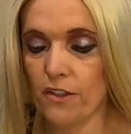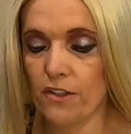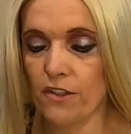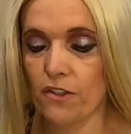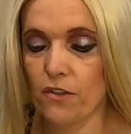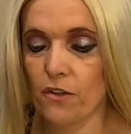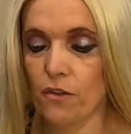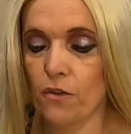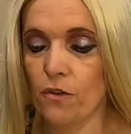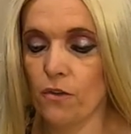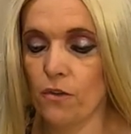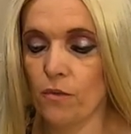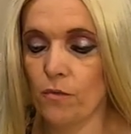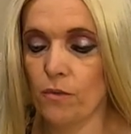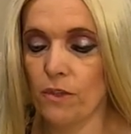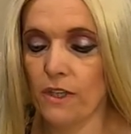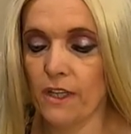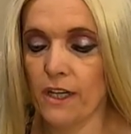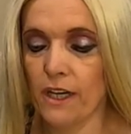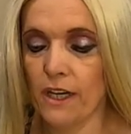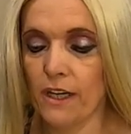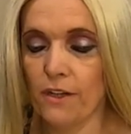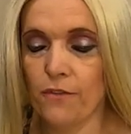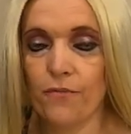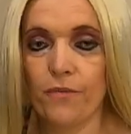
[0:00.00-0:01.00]
So we
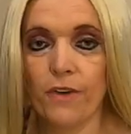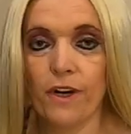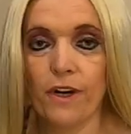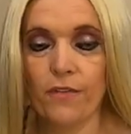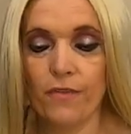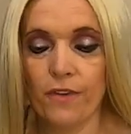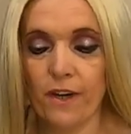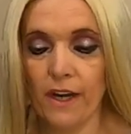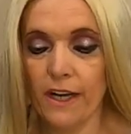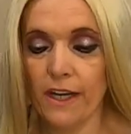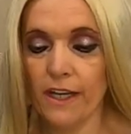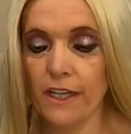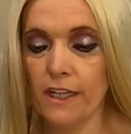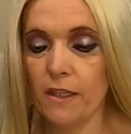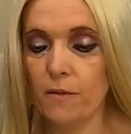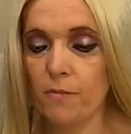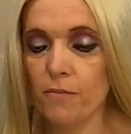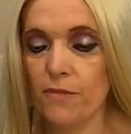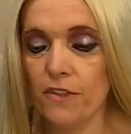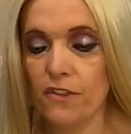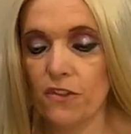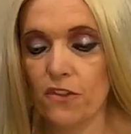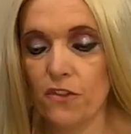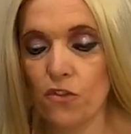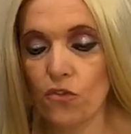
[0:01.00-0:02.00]
got five
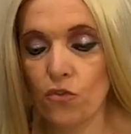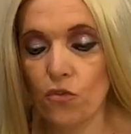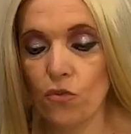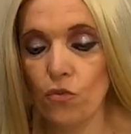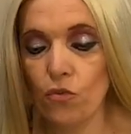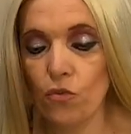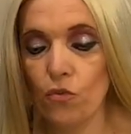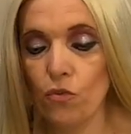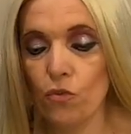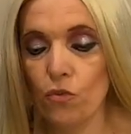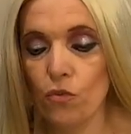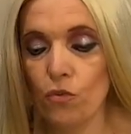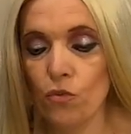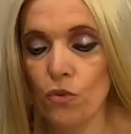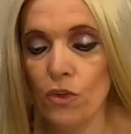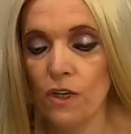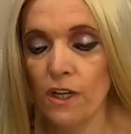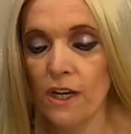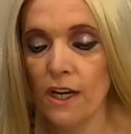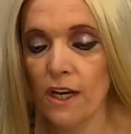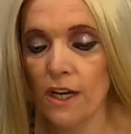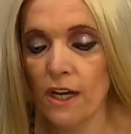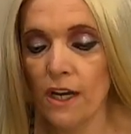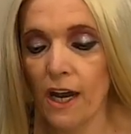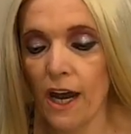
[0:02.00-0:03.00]
items to
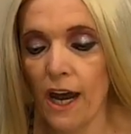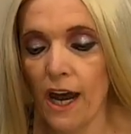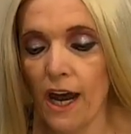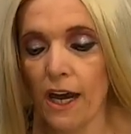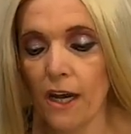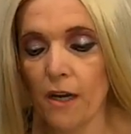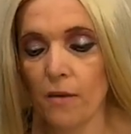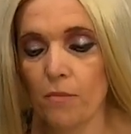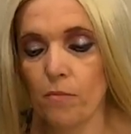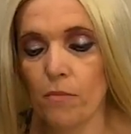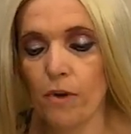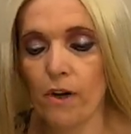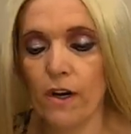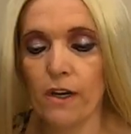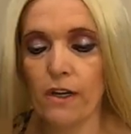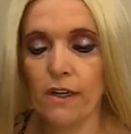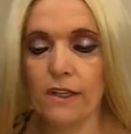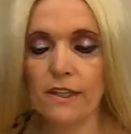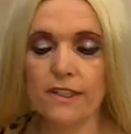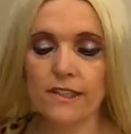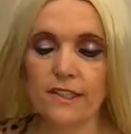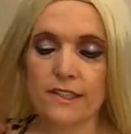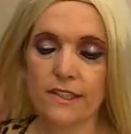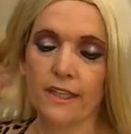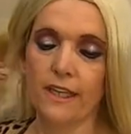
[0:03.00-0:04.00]

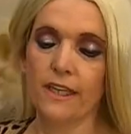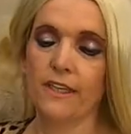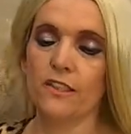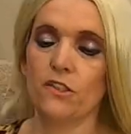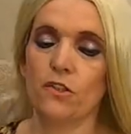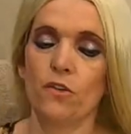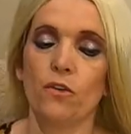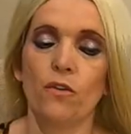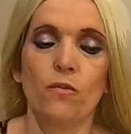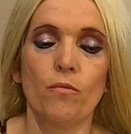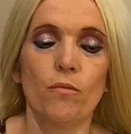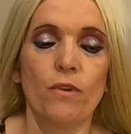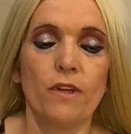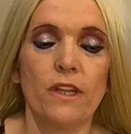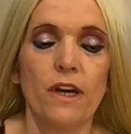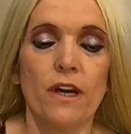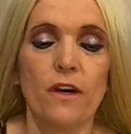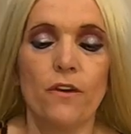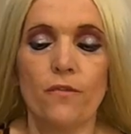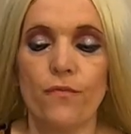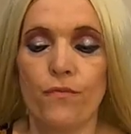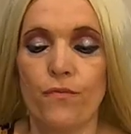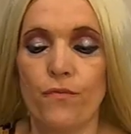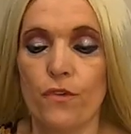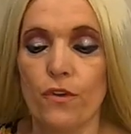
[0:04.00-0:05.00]
unbox, so
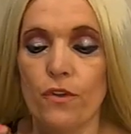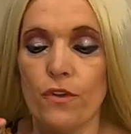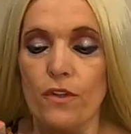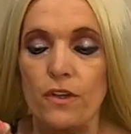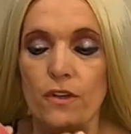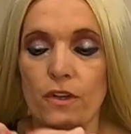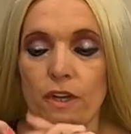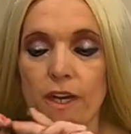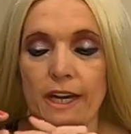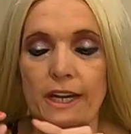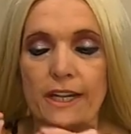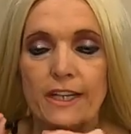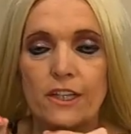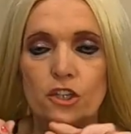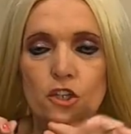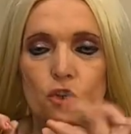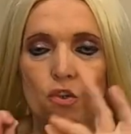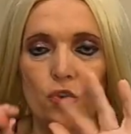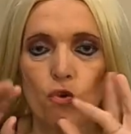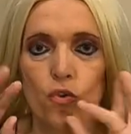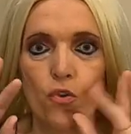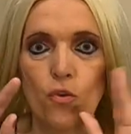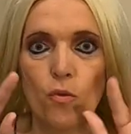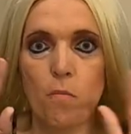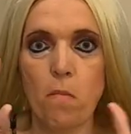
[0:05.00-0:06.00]
without further
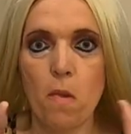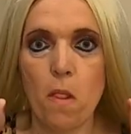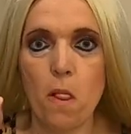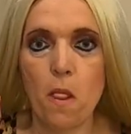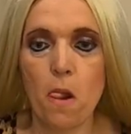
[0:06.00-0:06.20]
ado,